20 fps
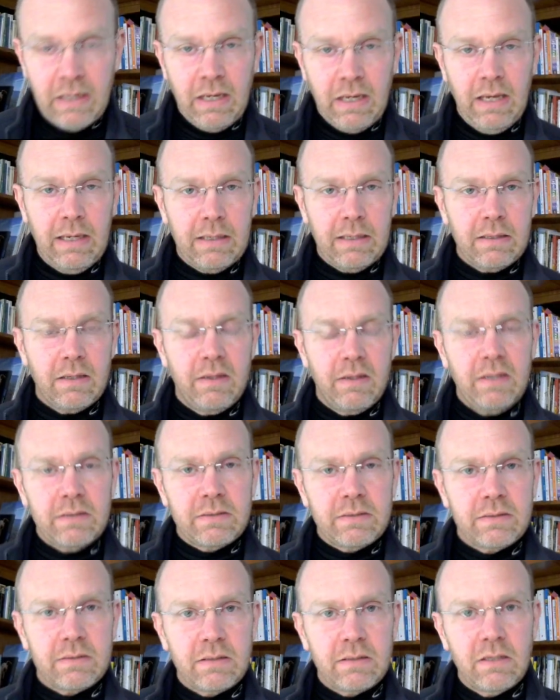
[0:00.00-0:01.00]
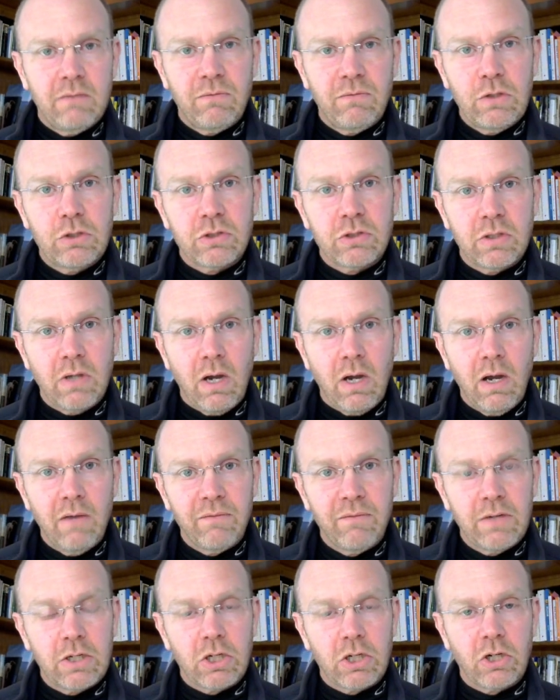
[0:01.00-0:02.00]
And this confusion
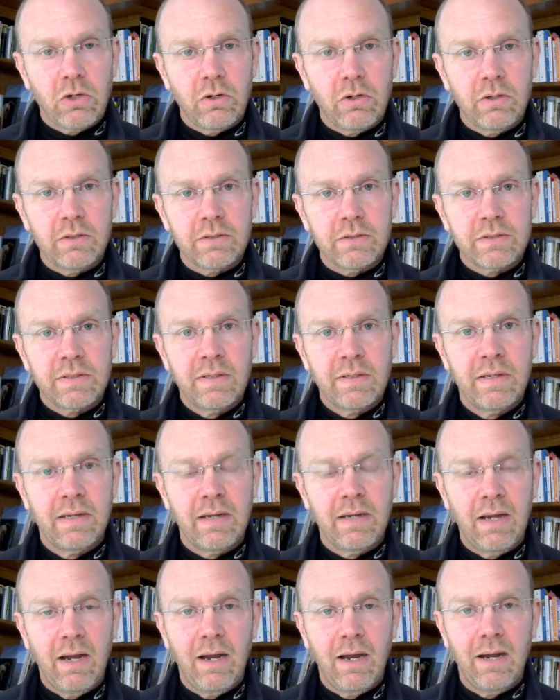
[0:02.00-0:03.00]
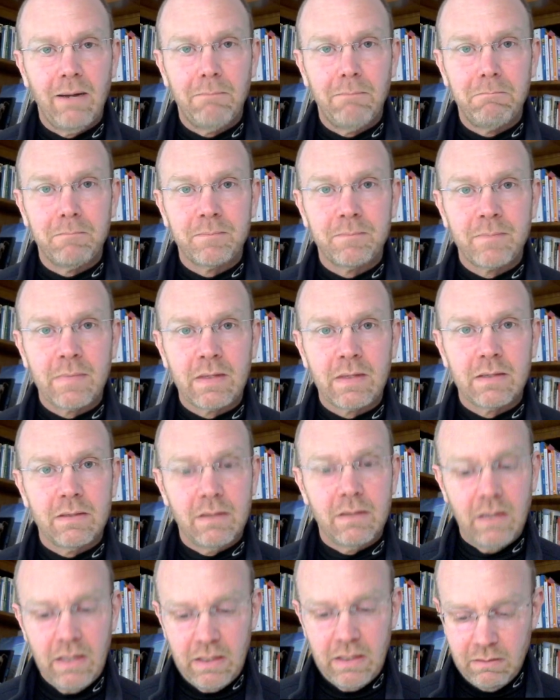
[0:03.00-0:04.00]
often occurs
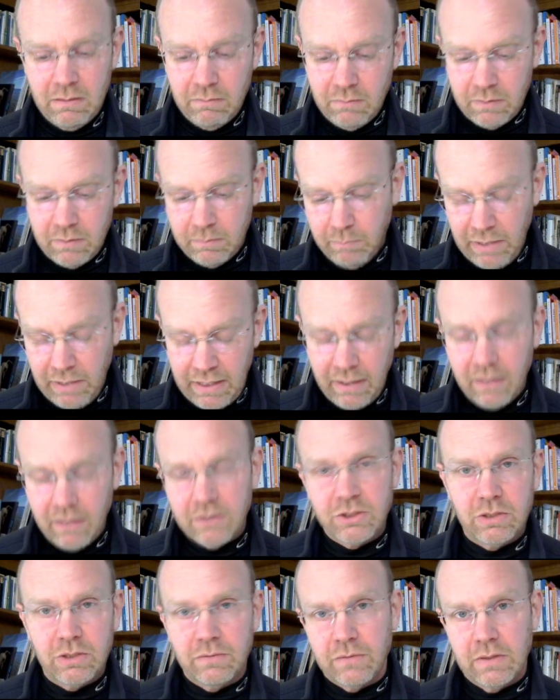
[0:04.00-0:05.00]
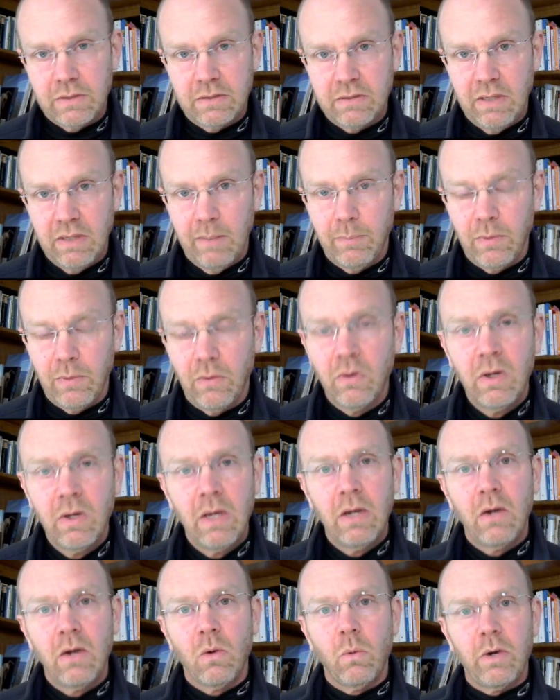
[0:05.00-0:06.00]
in biology, for example,
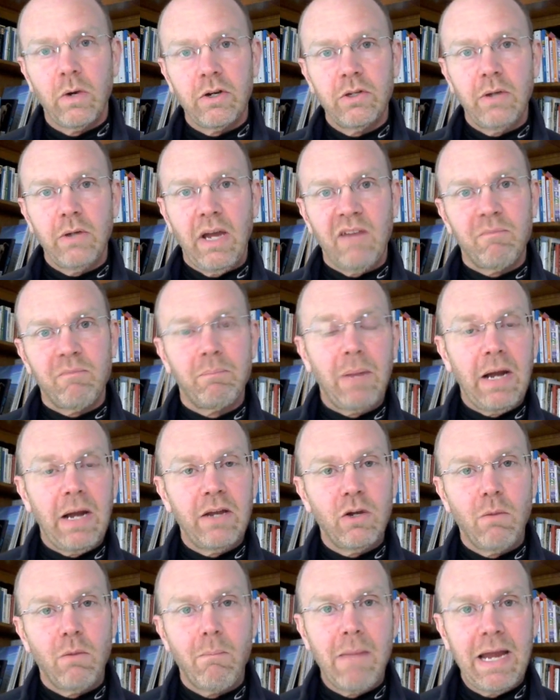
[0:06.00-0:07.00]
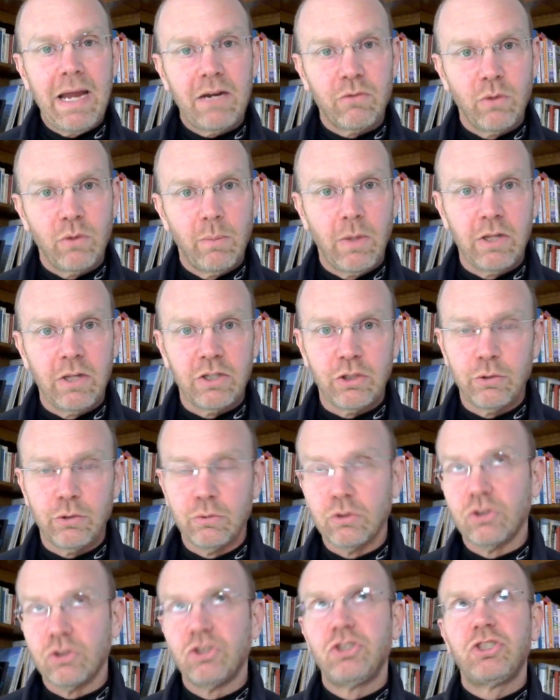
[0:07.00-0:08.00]
where you have
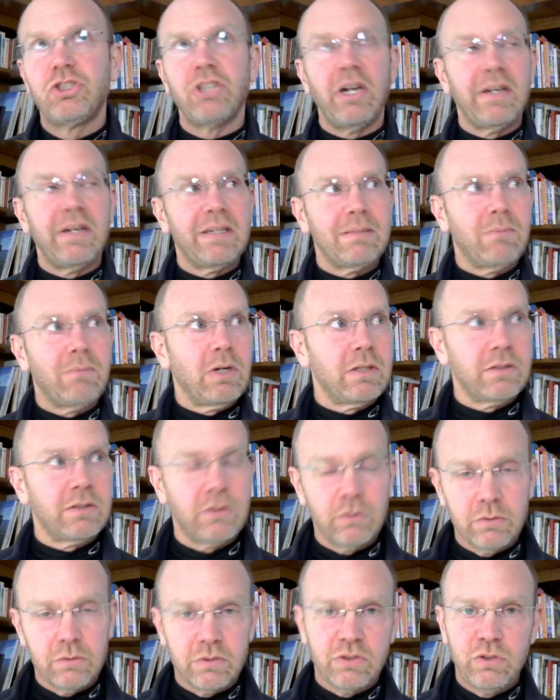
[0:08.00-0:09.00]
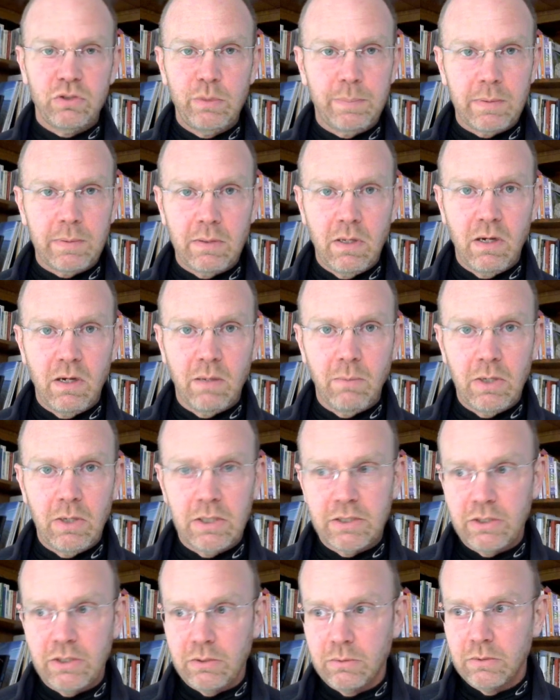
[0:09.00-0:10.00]
biomacromolecules, giant molecules, super long
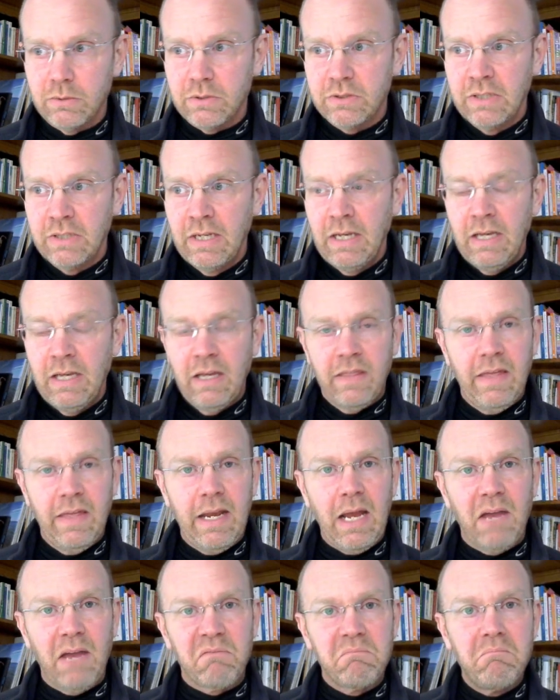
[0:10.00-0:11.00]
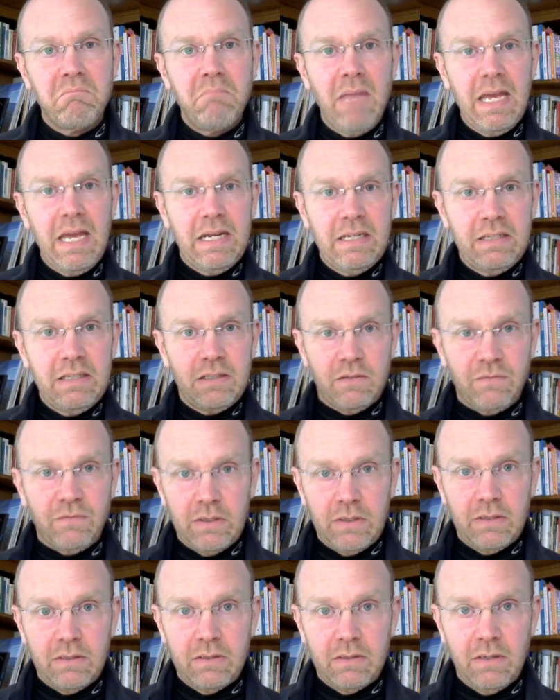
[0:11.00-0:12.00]
molecules that have many
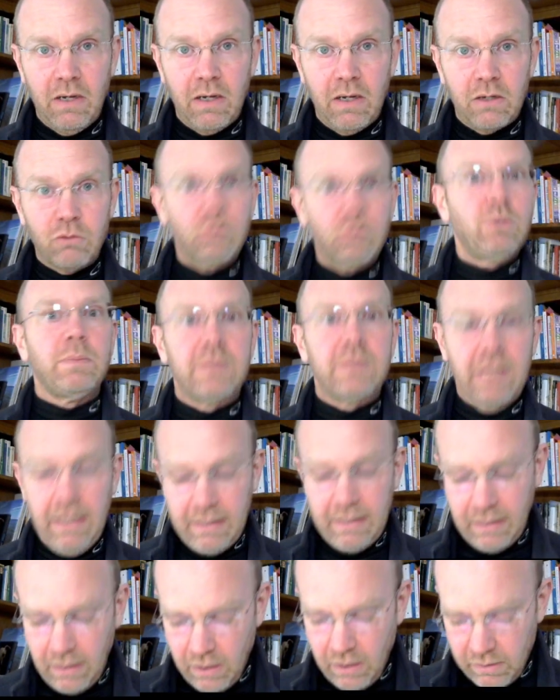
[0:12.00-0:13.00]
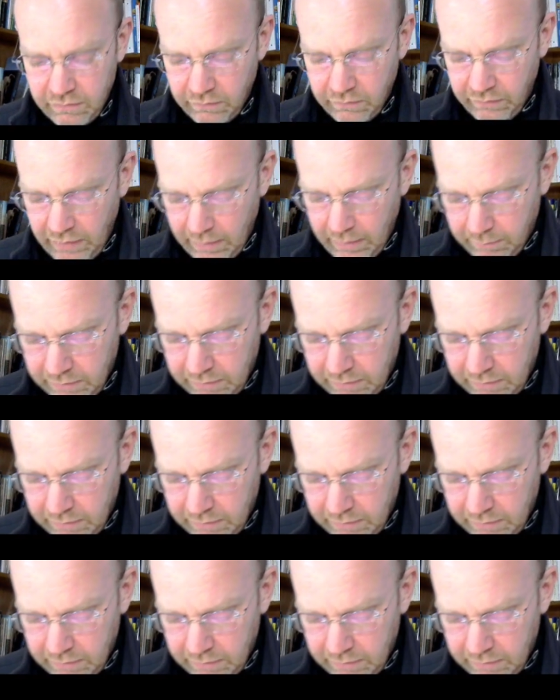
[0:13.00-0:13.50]
different groups hanging off of them.